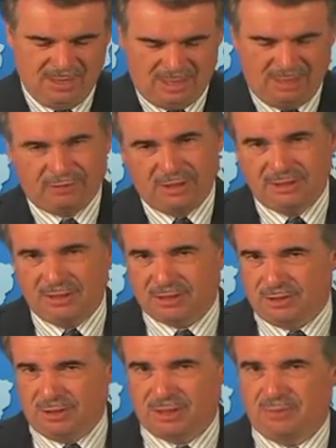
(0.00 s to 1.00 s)
I've recently
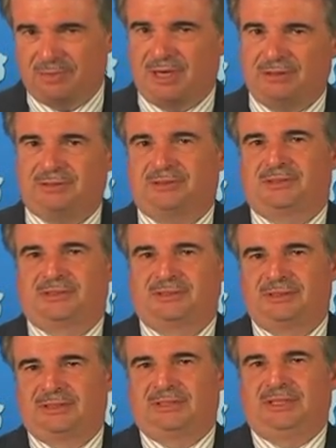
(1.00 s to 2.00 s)
talked about
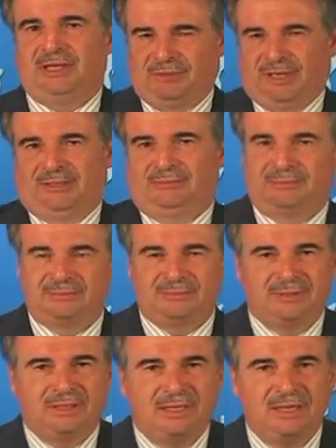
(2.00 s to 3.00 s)
Iran,
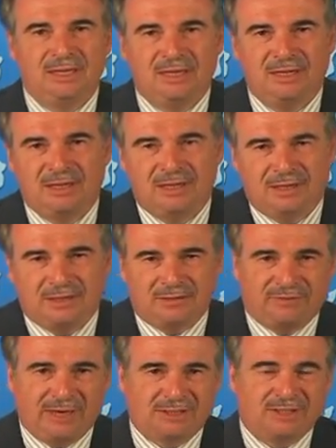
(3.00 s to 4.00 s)
the
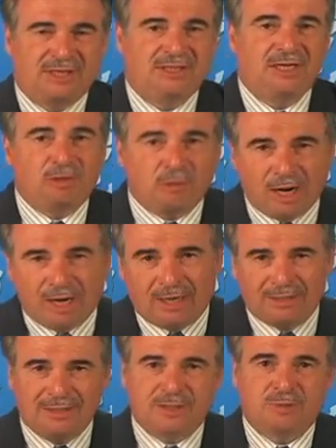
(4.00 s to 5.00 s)
fact that
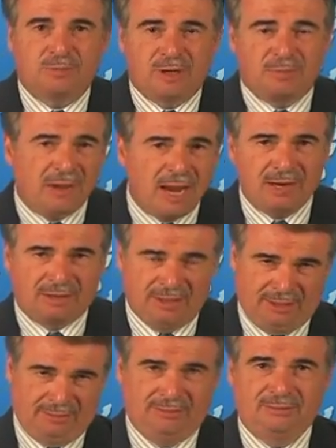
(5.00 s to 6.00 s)
Iran is
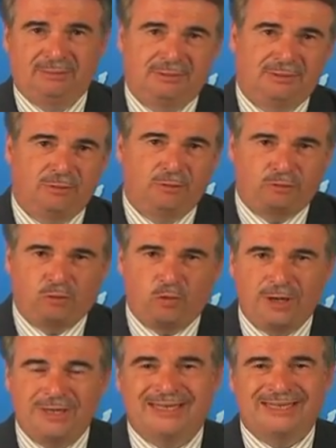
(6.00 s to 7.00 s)
preparing
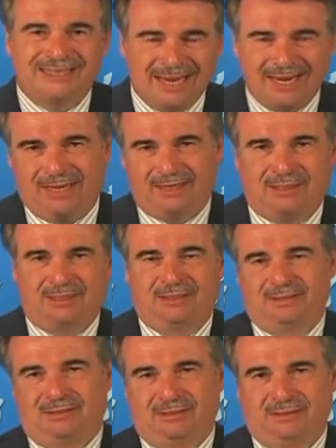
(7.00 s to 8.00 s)
for an attack
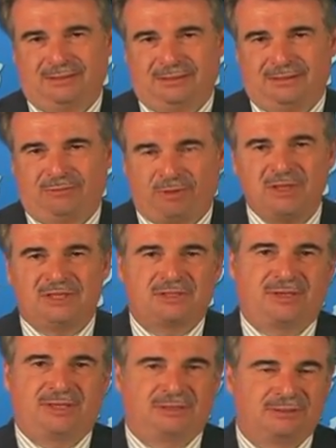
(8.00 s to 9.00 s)
from
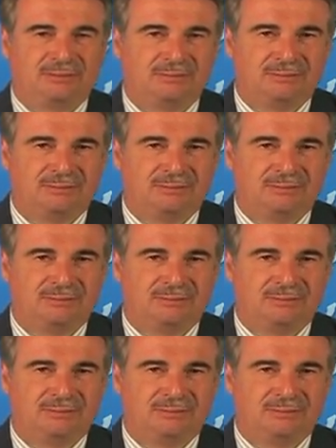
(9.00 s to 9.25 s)
Israel.